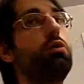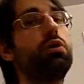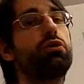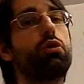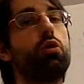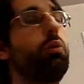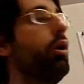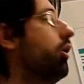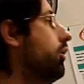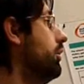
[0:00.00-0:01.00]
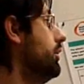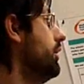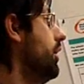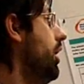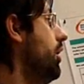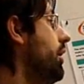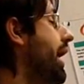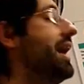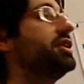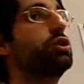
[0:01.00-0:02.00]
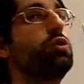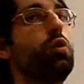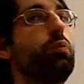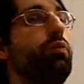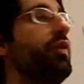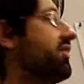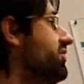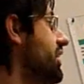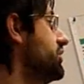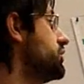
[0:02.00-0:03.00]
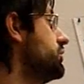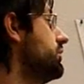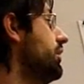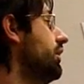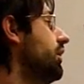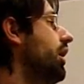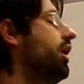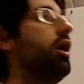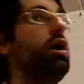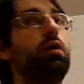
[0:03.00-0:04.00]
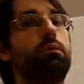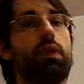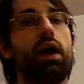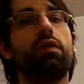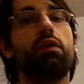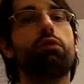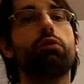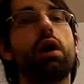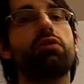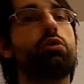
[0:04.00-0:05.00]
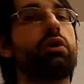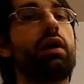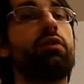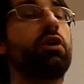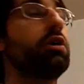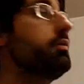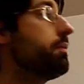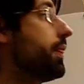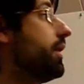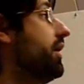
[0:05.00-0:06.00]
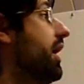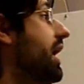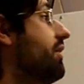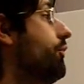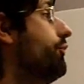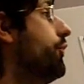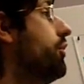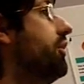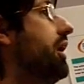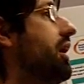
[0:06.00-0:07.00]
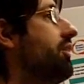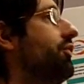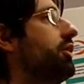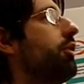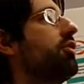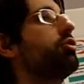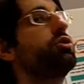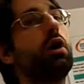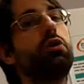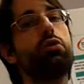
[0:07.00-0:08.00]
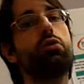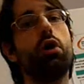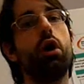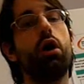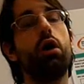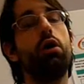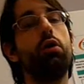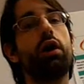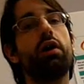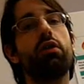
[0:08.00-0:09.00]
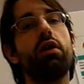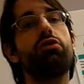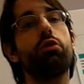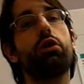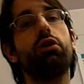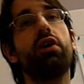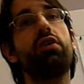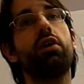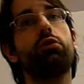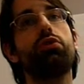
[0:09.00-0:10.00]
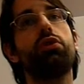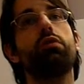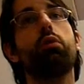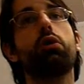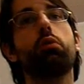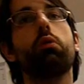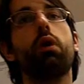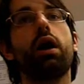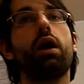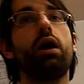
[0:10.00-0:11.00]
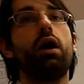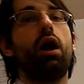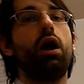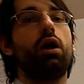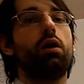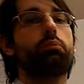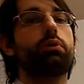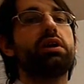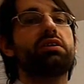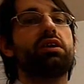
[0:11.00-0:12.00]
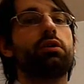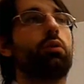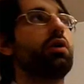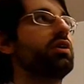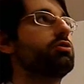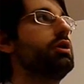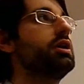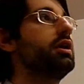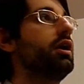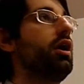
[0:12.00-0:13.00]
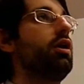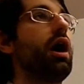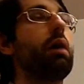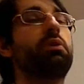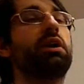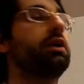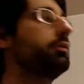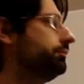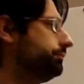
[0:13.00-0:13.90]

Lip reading: risk group or age group, vaccination, and the real school calendar. And the last thing was to try to look at historical data to see if what we were predicting was actually happening.